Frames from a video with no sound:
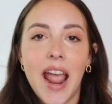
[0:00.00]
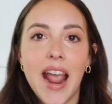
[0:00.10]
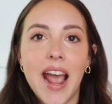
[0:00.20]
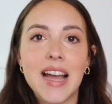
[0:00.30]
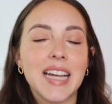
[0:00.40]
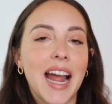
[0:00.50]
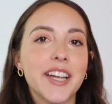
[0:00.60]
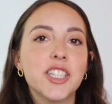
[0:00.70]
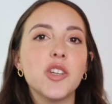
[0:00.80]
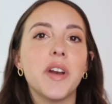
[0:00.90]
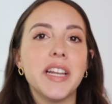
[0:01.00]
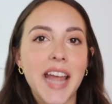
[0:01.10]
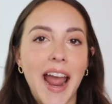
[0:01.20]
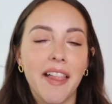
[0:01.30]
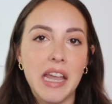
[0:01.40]
and I actually want to
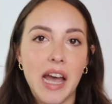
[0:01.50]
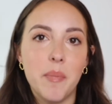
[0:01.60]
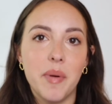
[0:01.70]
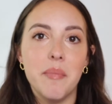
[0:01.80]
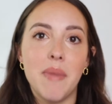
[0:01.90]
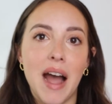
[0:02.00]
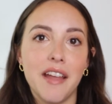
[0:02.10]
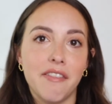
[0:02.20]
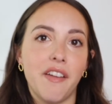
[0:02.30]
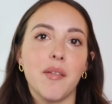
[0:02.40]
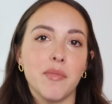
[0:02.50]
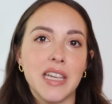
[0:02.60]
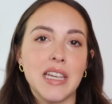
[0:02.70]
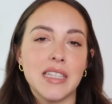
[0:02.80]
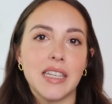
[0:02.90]
tally up my
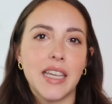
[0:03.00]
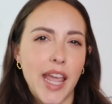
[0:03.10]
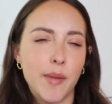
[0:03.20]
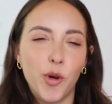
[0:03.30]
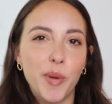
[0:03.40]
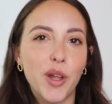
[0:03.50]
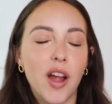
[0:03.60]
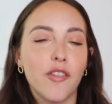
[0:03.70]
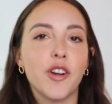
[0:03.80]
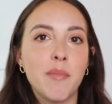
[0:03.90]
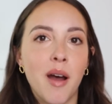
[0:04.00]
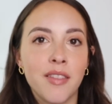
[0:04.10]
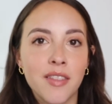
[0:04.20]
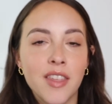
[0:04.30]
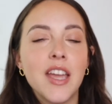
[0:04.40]
family's cable bill every
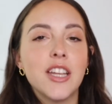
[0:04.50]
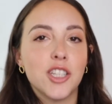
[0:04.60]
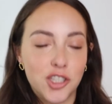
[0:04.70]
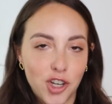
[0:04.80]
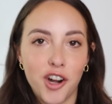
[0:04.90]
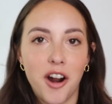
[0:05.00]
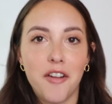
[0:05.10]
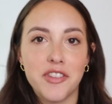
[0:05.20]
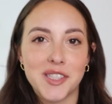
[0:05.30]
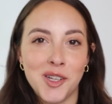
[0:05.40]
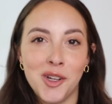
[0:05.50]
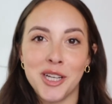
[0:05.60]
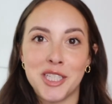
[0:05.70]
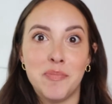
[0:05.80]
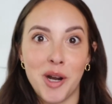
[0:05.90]
month to start off this little
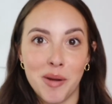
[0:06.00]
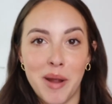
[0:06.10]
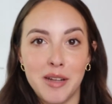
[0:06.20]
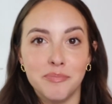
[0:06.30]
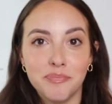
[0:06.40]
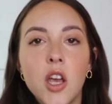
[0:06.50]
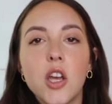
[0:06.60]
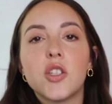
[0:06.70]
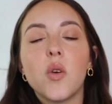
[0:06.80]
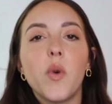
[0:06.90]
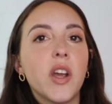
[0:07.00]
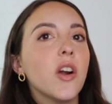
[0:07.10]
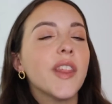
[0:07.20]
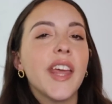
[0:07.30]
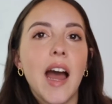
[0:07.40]
experiment. So we
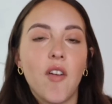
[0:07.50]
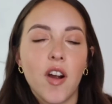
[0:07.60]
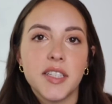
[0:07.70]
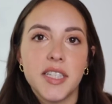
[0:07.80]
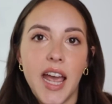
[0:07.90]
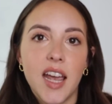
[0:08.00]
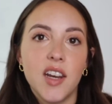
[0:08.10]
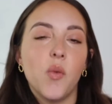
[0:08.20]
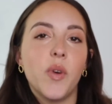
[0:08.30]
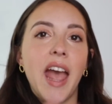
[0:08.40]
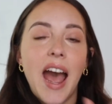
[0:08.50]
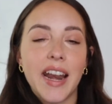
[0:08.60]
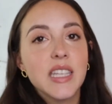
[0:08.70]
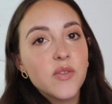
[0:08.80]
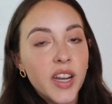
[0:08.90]
currently have RCN. We had
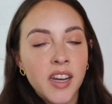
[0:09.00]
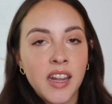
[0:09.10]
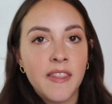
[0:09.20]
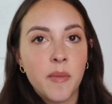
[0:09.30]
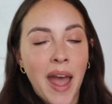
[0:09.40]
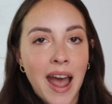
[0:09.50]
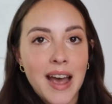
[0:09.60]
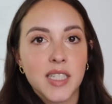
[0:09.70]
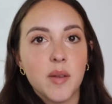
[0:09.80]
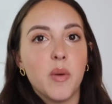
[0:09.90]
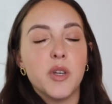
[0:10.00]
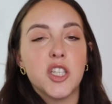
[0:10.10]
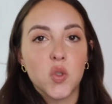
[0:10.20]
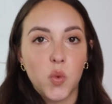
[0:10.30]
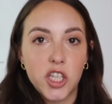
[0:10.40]
Xfinity in the past, but we
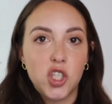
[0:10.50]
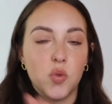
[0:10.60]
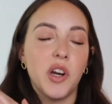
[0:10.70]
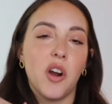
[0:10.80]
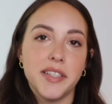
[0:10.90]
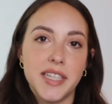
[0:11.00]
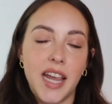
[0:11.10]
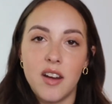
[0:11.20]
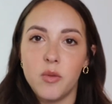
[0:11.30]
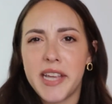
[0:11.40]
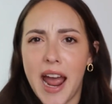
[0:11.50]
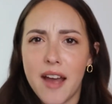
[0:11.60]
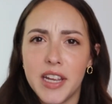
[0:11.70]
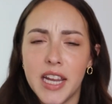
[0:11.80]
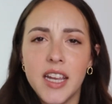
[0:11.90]
switched when RCN was
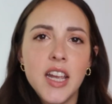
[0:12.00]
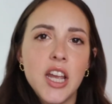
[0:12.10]
having,